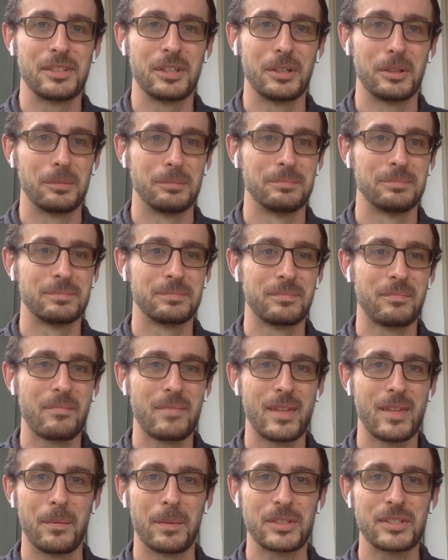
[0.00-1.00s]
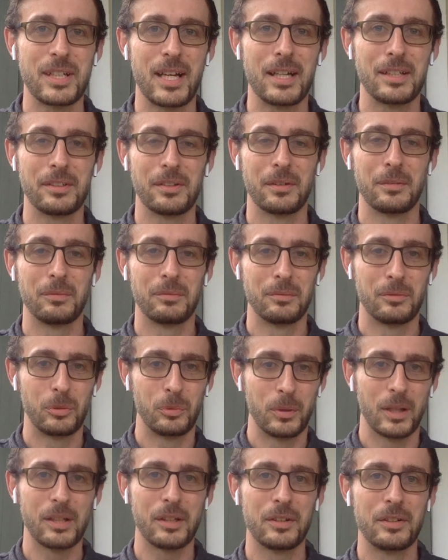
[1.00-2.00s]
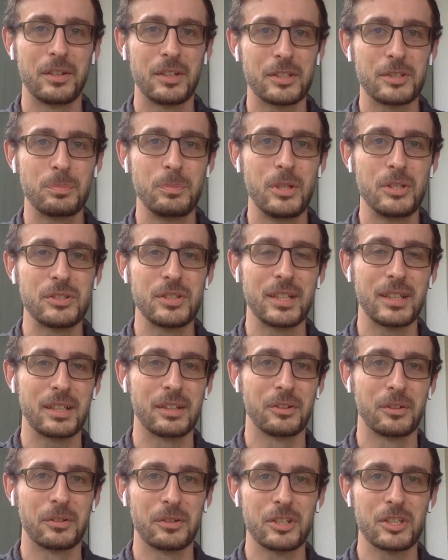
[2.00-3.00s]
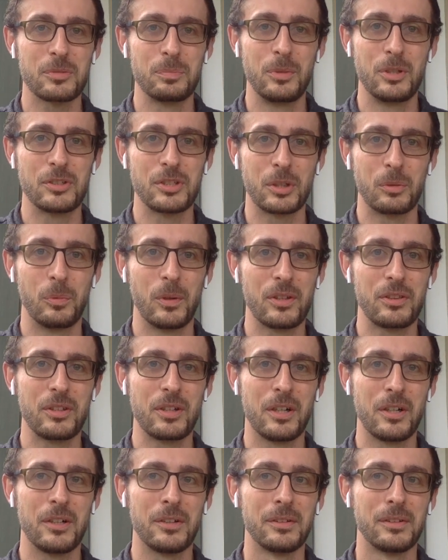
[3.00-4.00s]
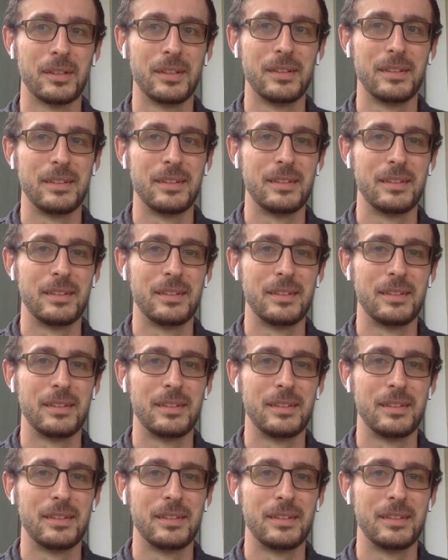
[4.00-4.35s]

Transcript: So I'm excited to dwell on this music and learn this music with y'all.